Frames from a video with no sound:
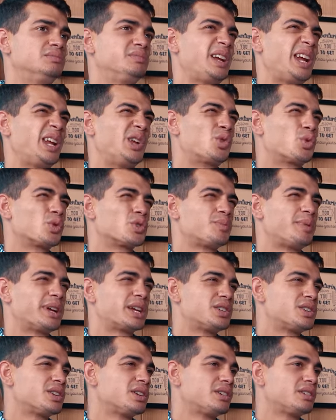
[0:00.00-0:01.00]

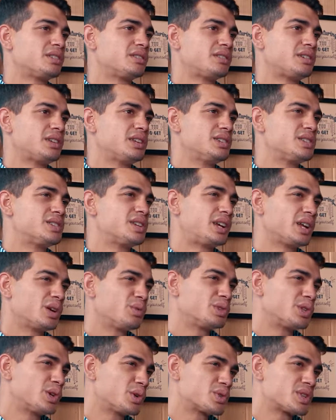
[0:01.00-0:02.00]
introspection and sitting
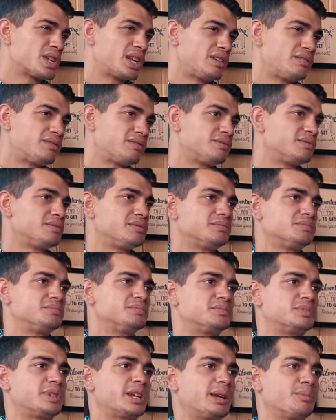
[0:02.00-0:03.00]
with yourself
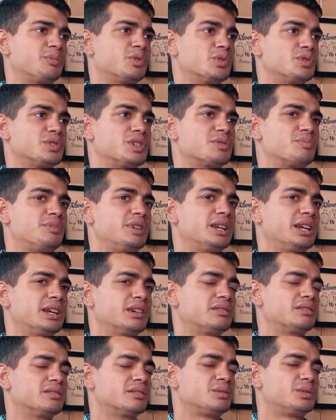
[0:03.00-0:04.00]
type or just be like
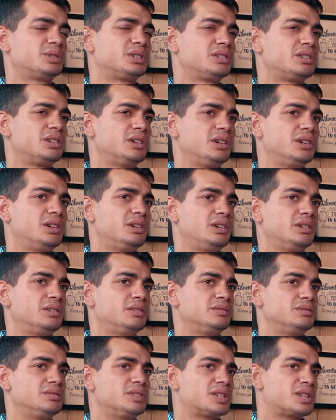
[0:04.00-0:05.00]
you know what
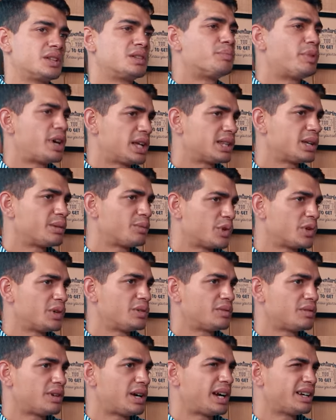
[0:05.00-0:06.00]
this is the path i'm on
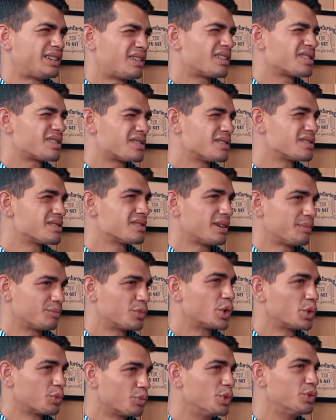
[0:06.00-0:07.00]
i mm-hmm. trust mm-hmm. this i'm
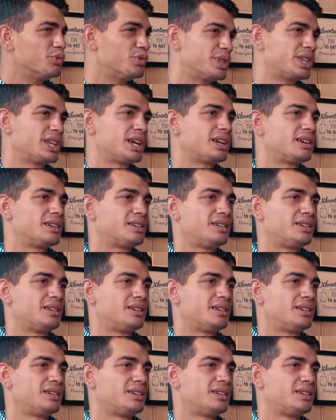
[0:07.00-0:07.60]
going to move with that